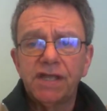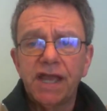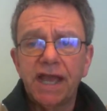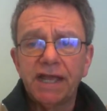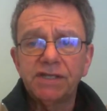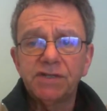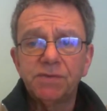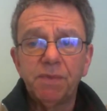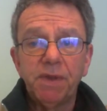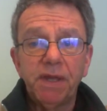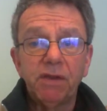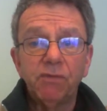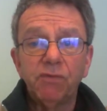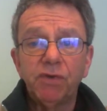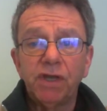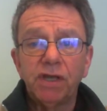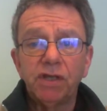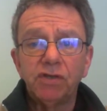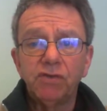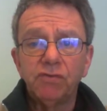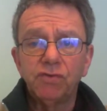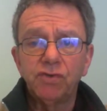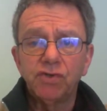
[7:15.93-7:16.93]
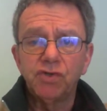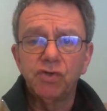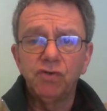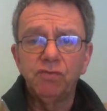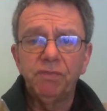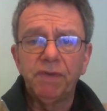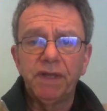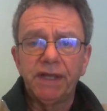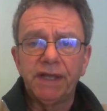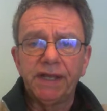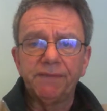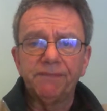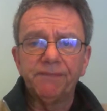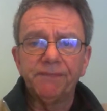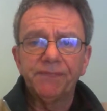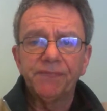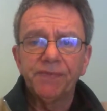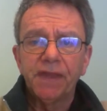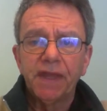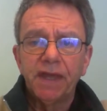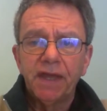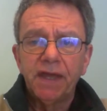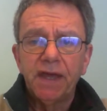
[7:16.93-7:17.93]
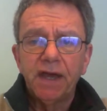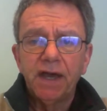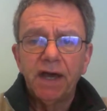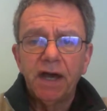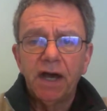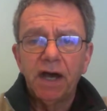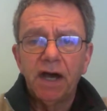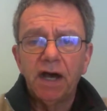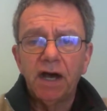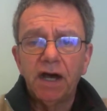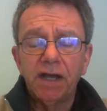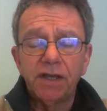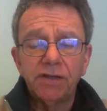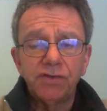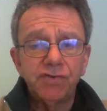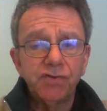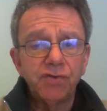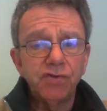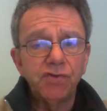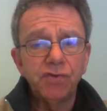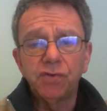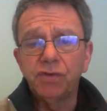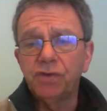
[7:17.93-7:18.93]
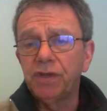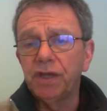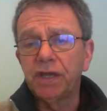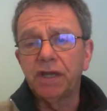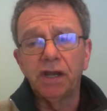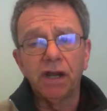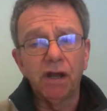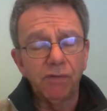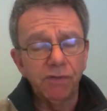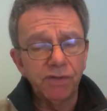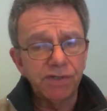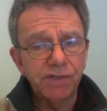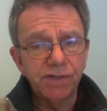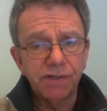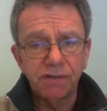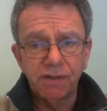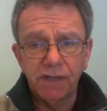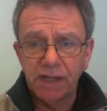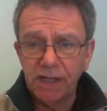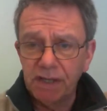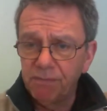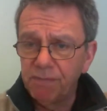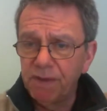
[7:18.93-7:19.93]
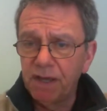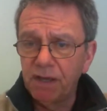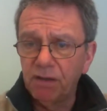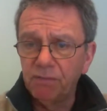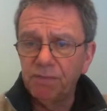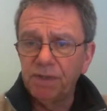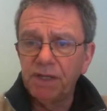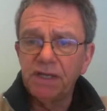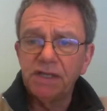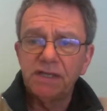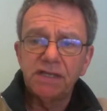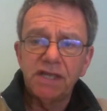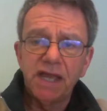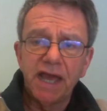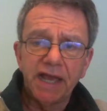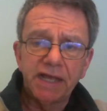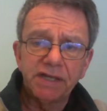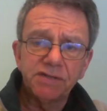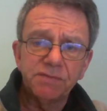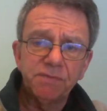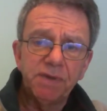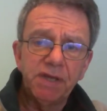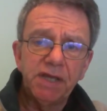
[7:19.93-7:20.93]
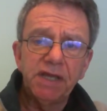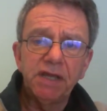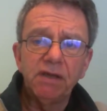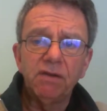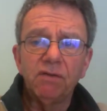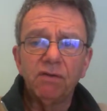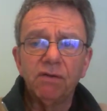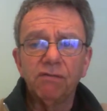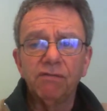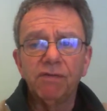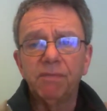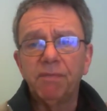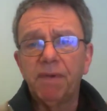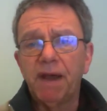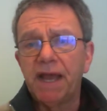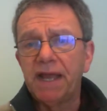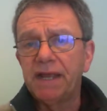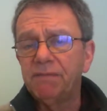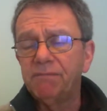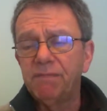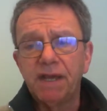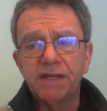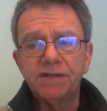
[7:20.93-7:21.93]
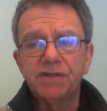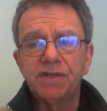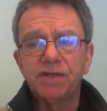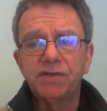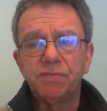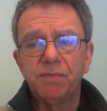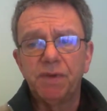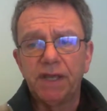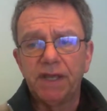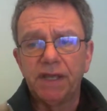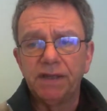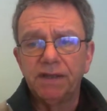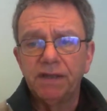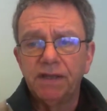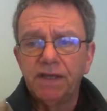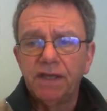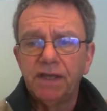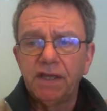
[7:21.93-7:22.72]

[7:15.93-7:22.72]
text me and we can do a Zoom meeting. As usual, you can always email me, text me, or message me.